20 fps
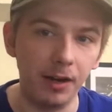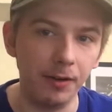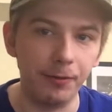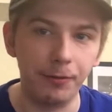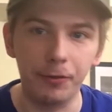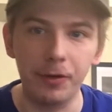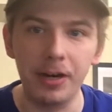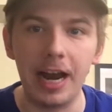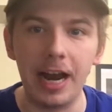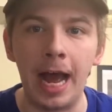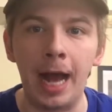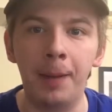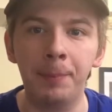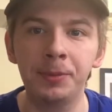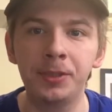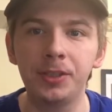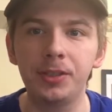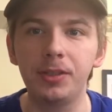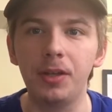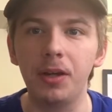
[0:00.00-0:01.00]
free
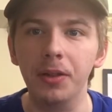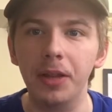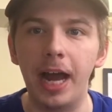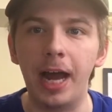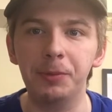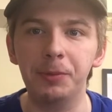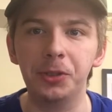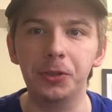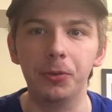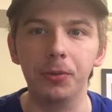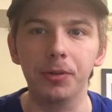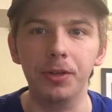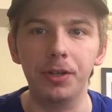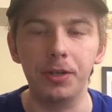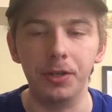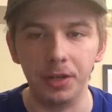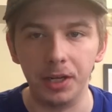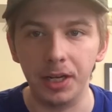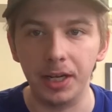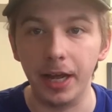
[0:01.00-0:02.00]
apps on the Store that
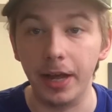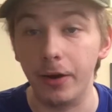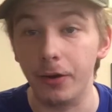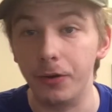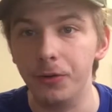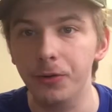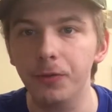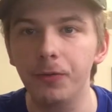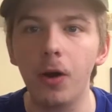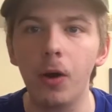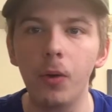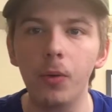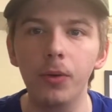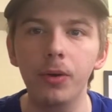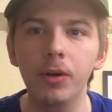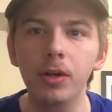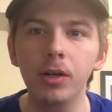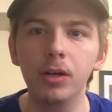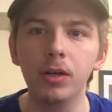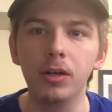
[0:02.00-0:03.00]
you can get on your
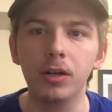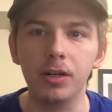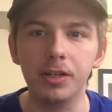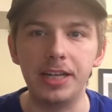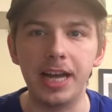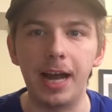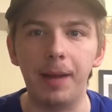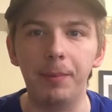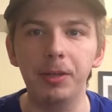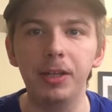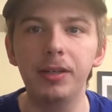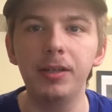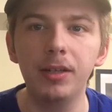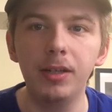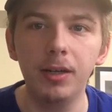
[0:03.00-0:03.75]
phone or tablet.